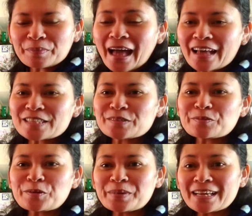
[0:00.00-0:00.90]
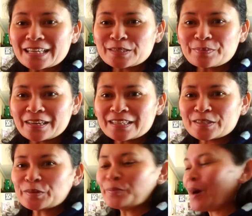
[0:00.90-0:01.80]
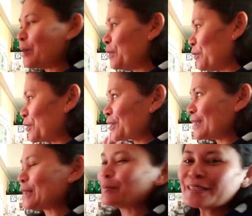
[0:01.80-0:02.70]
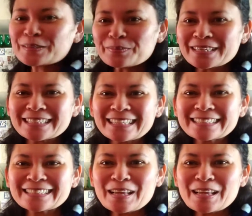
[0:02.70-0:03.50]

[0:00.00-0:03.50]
asked for my husband to buy me for Christmas present.